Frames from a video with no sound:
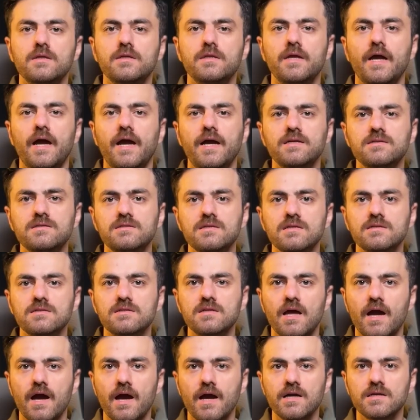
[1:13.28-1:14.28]
The answer
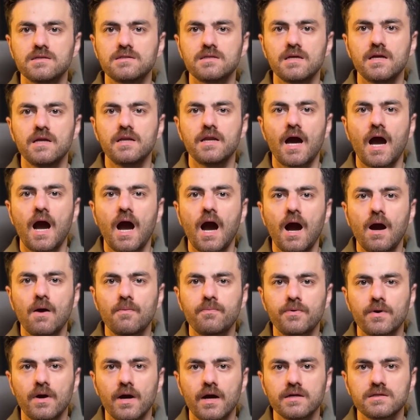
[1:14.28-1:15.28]
lies in how
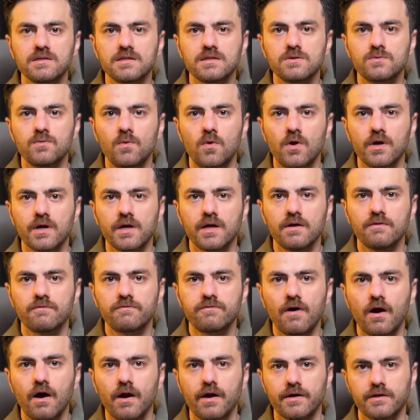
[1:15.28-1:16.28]
prices work in
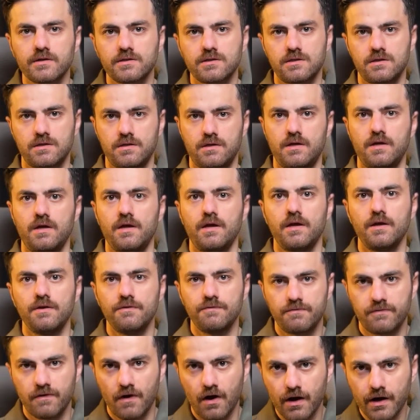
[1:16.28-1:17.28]
Forex. In
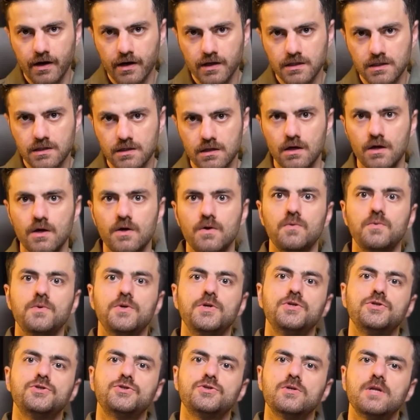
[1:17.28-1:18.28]
Forex, we
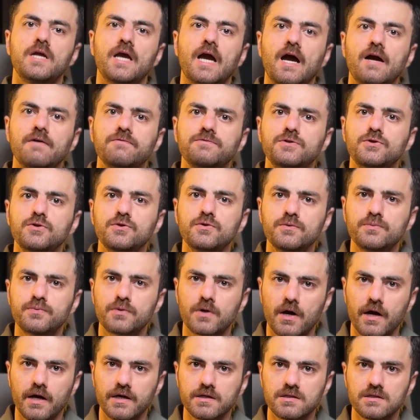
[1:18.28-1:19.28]
usually have two
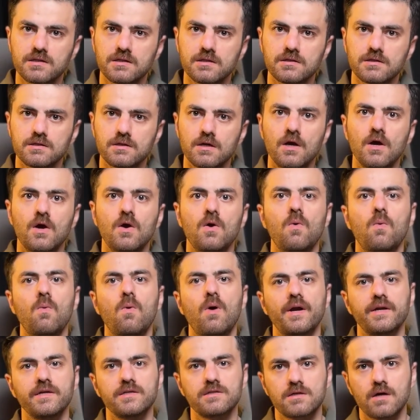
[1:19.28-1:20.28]
prices.
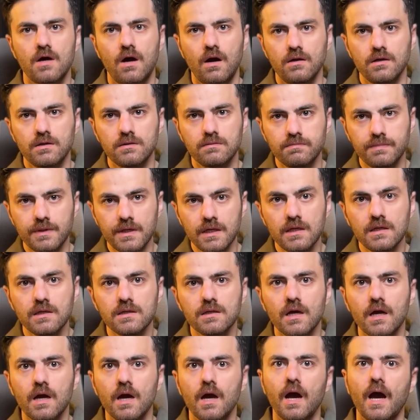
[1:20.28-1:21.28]
One is called bid
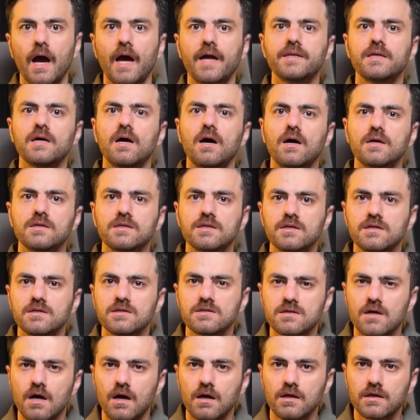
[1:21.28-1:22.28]
and the other is
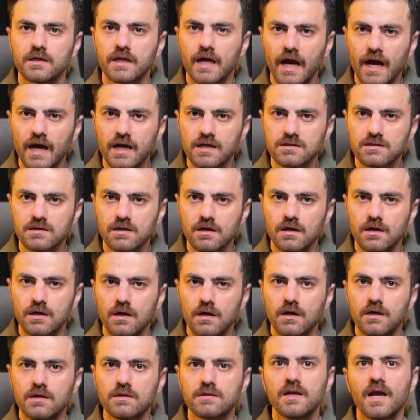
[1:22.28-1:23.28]
called ask.
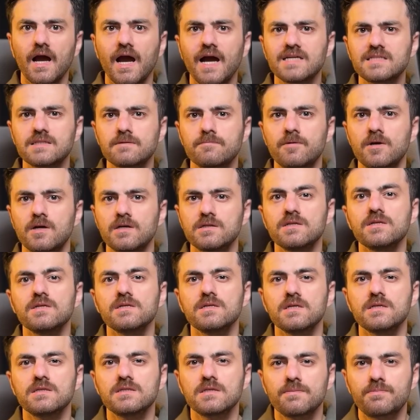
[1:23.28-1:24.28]
The ask price
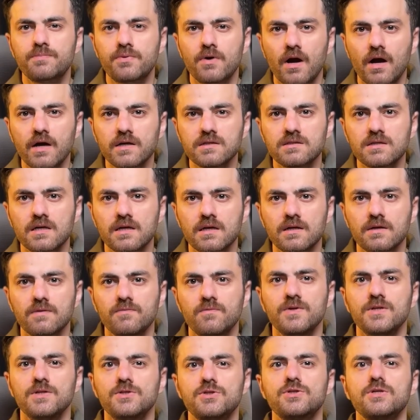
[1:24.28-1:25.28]
is the price at
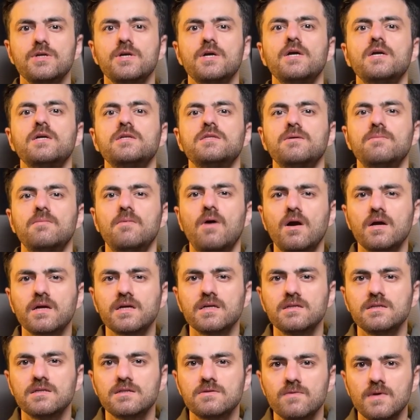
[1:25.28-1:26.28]
which the
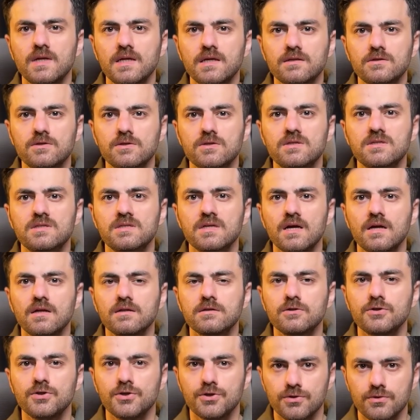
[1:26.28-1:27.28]
market is willing to sell
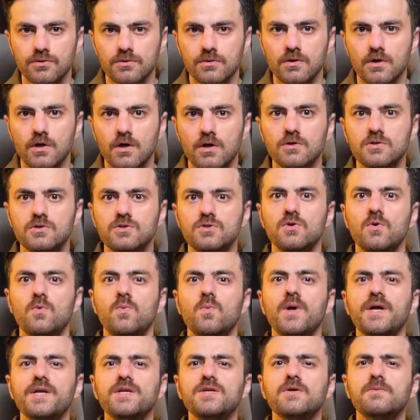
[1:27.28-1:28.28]
to you. So
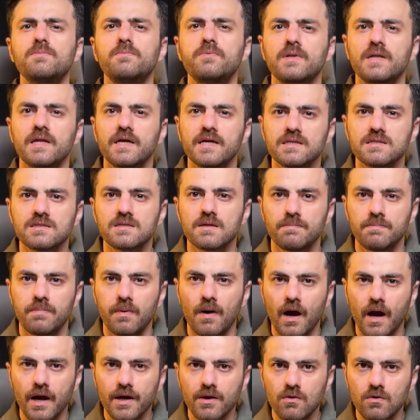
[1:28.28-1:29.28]
when you place a
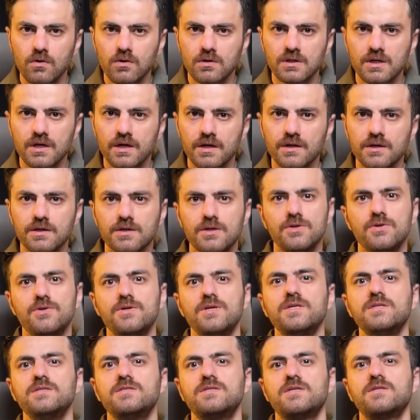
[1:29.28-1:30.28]
buy order, you
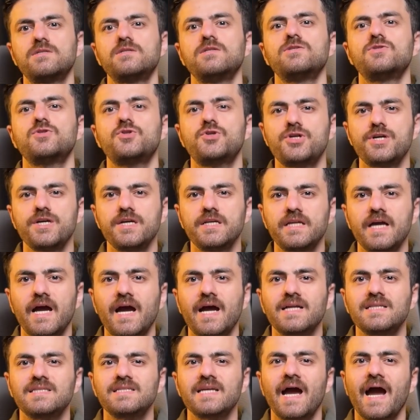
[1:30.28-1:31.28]
enter the trade
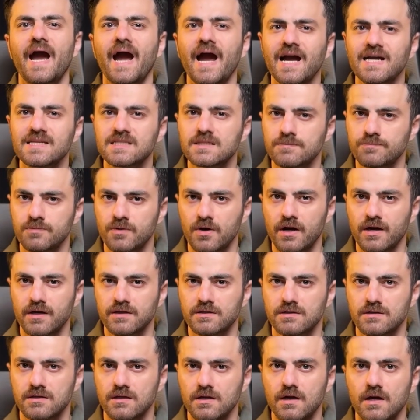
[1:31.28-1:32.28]
at the ask price.